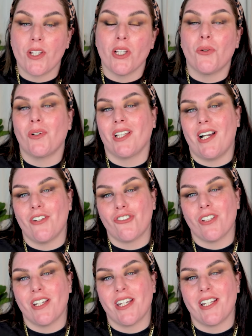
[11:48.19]
the lower lash
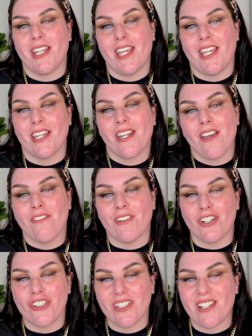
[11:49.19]
line and
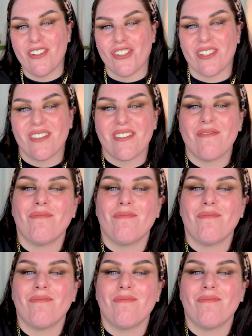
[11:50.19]
finishing touches.